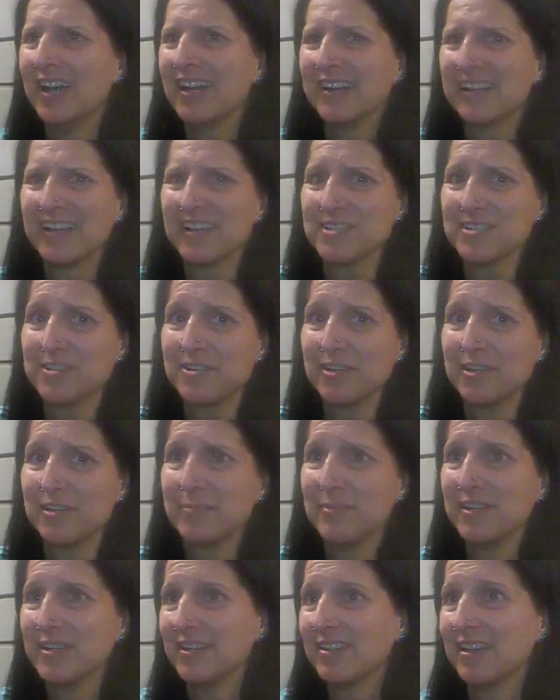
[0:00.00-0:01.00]
I guess it could
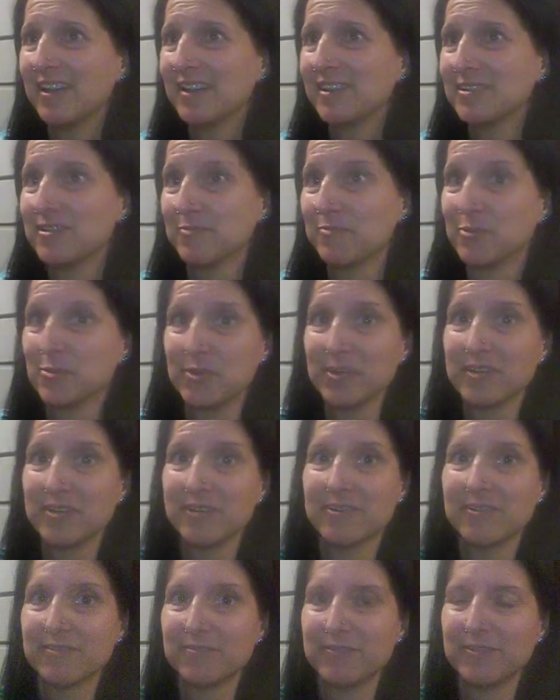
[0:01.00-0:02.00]
have been like some
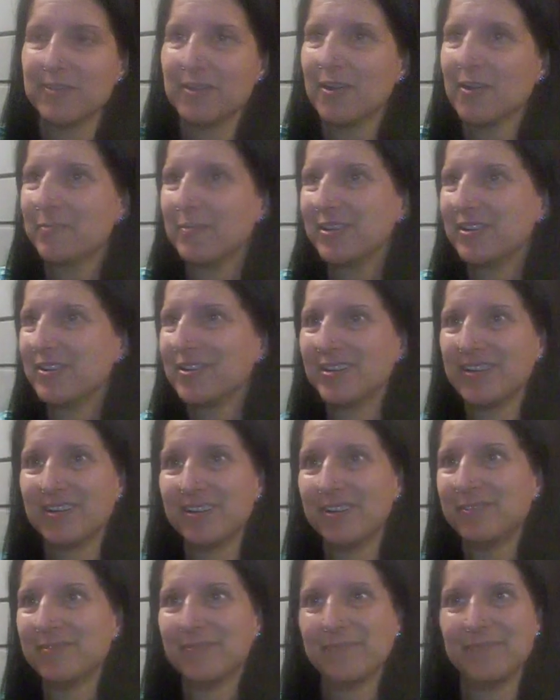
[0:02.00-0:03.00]
weird
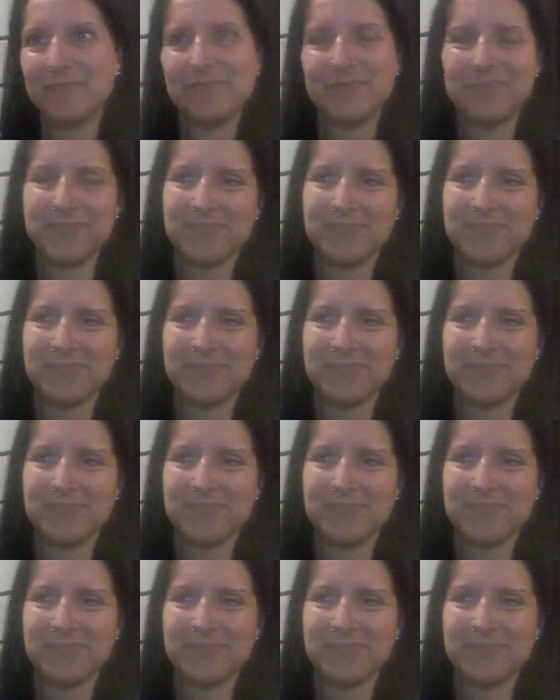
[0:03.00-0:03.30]
phenomenon.